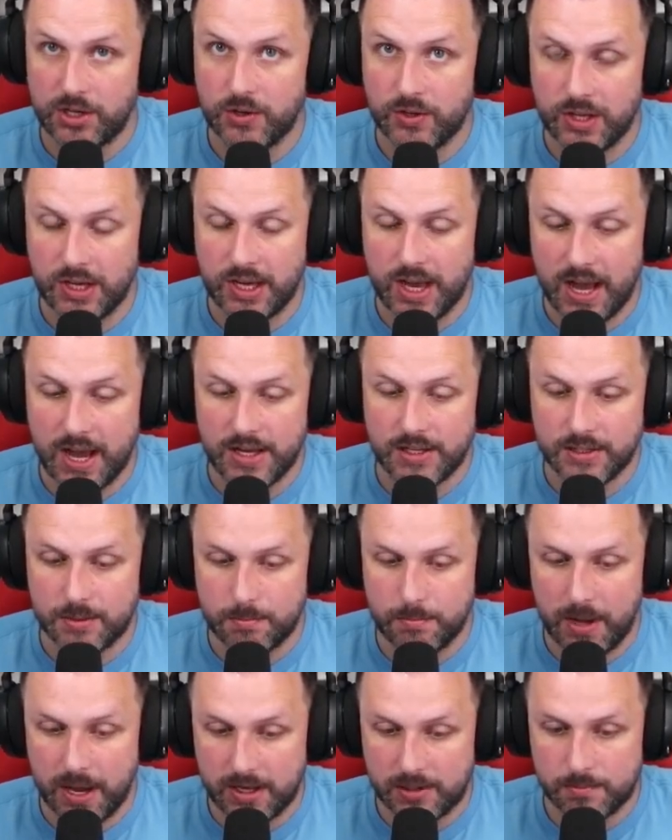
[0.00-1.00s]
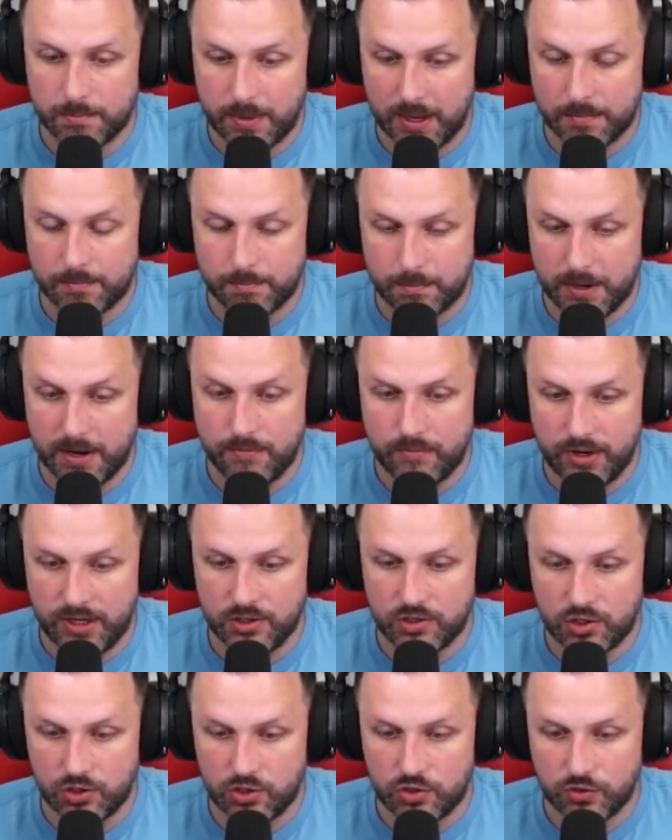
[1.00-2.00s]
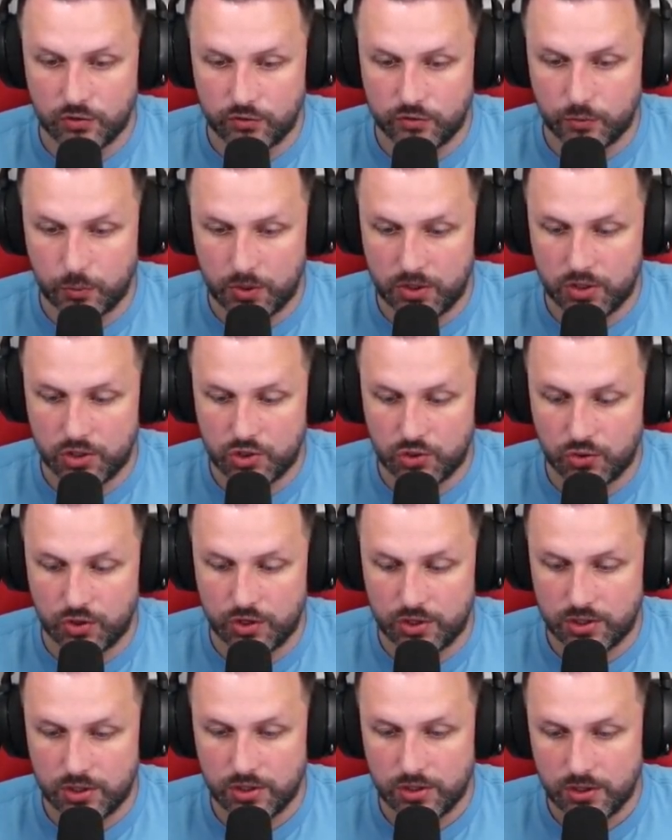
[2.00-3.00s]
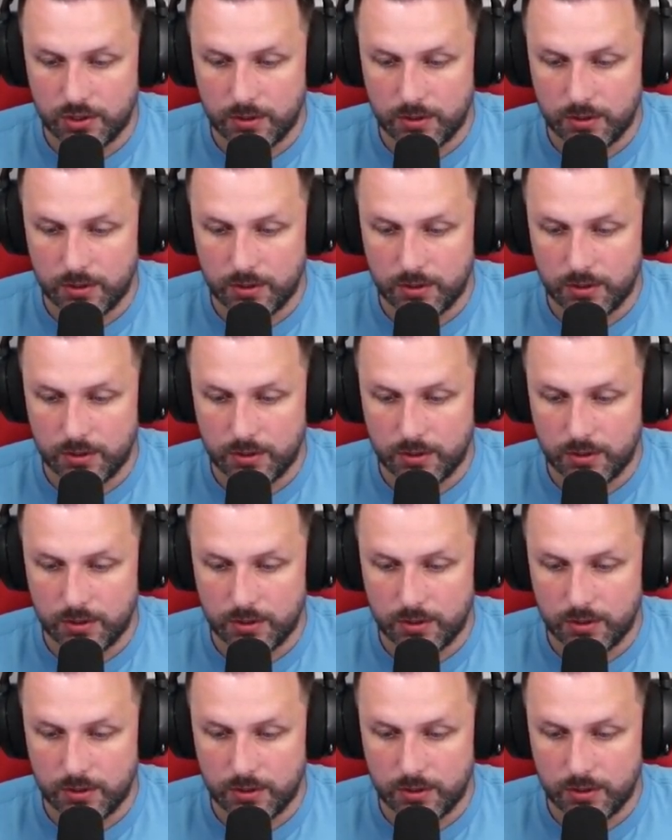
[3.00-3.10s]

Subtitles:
you guys. Pet rings and stuff with the turret.